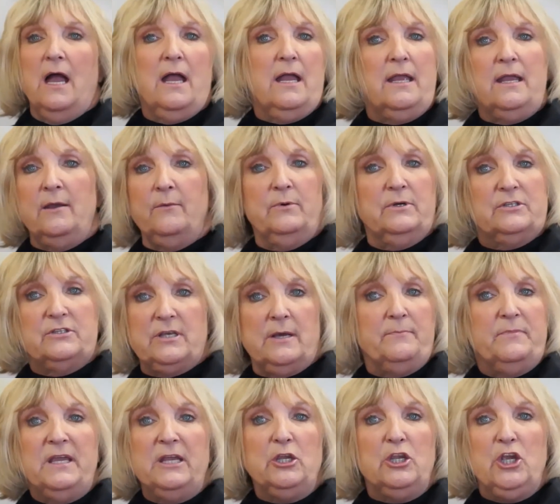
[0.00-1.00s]
it was
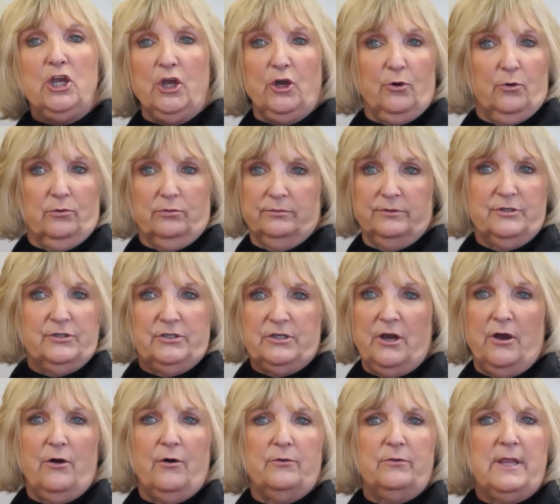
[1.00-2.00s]
something new.
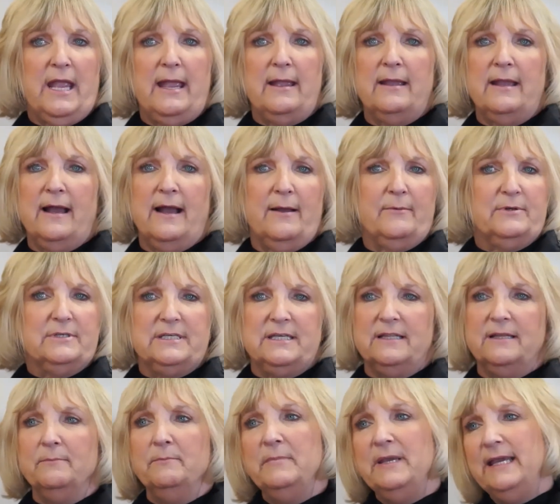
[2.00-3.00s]
So I was in
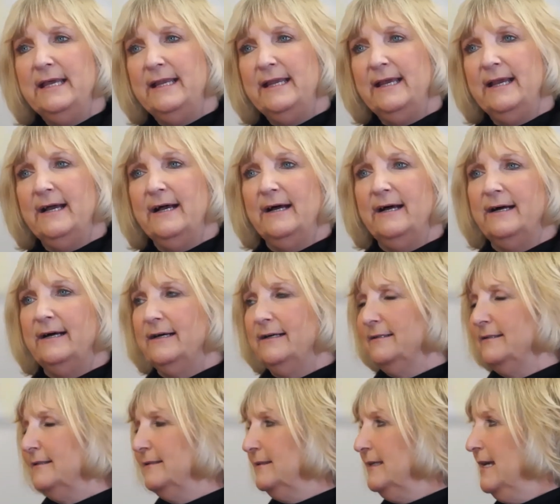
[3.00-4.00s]
the
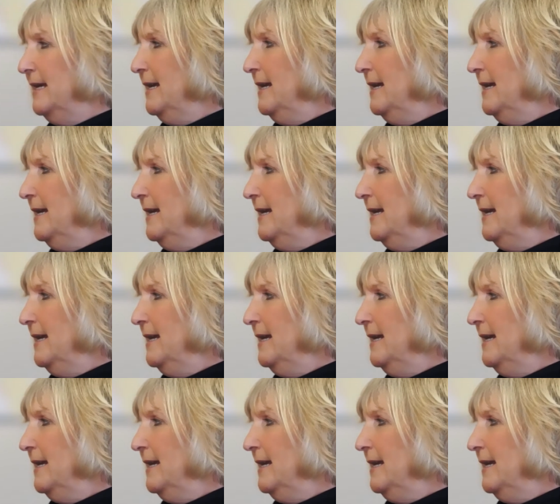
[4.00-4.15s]
media,